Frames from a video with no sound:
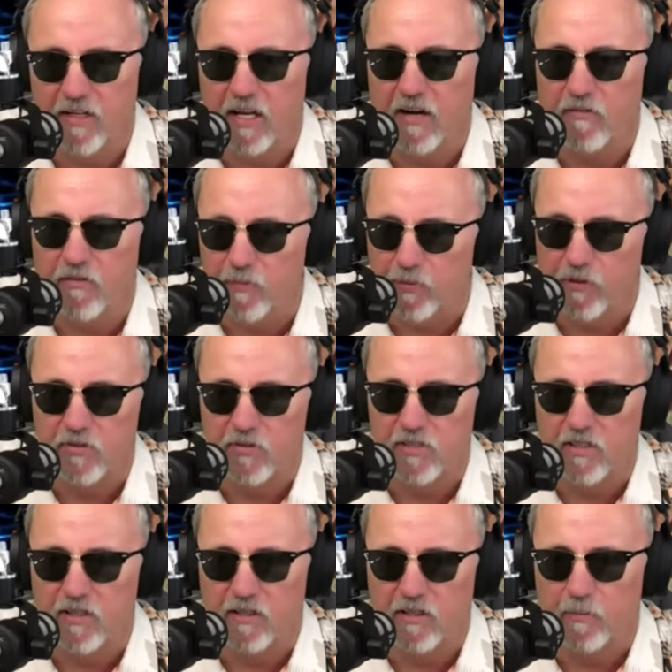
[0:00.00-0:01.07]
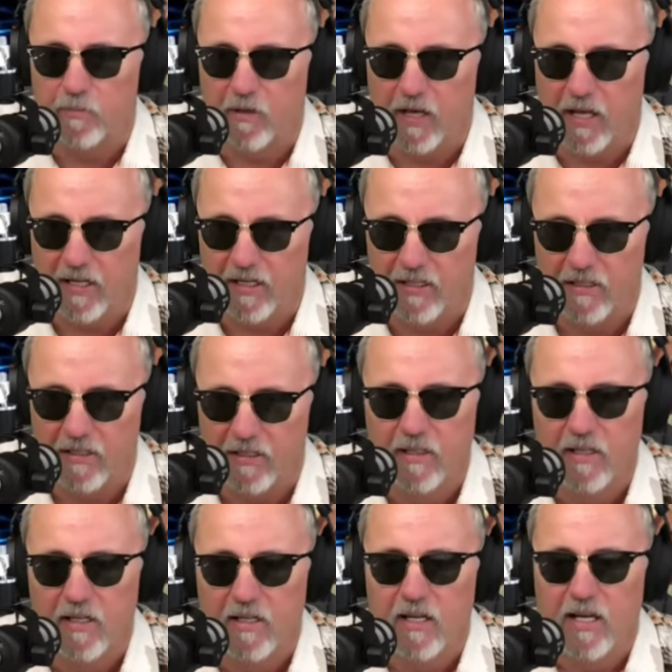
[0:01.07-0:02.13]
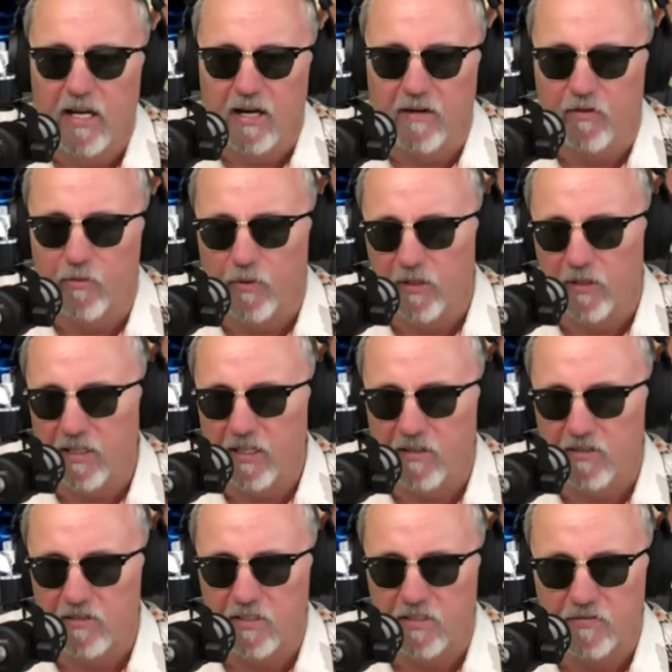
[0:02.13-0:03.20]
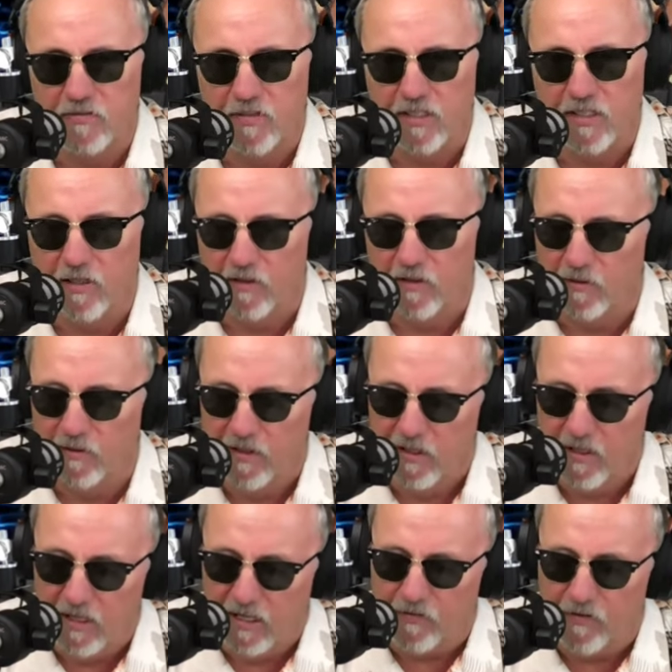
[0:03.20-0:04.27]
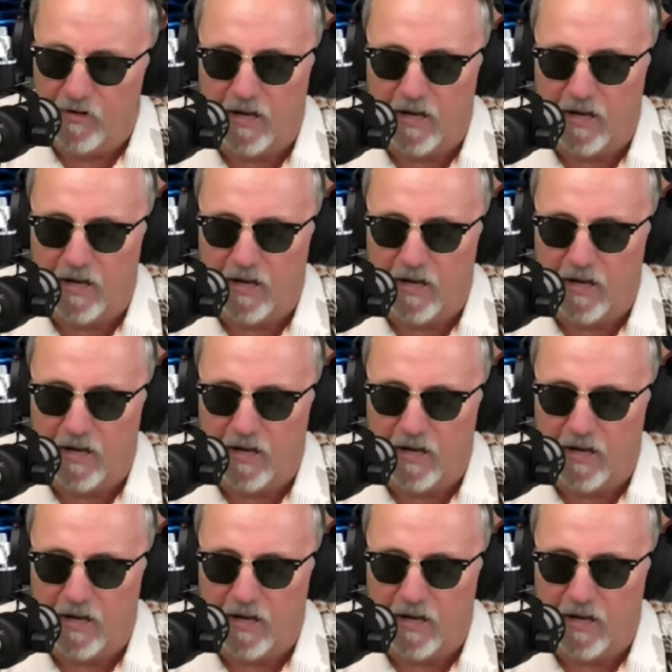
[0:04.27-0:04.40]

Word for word: Every person on the planet, everyone that hears this video, if you